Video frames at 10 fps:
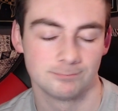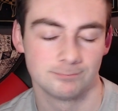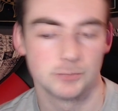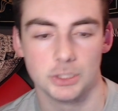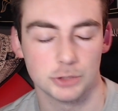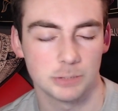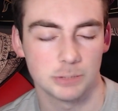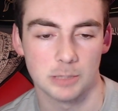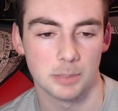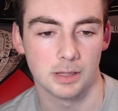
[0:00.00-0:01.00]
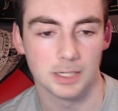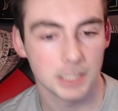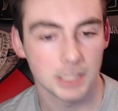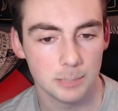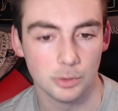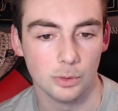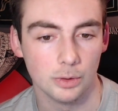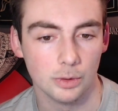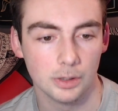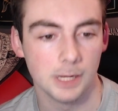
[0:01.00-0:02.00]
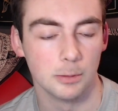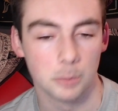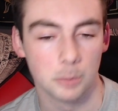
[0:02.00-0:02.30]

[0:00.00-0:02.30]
or, some type of thing to keep you able to breathe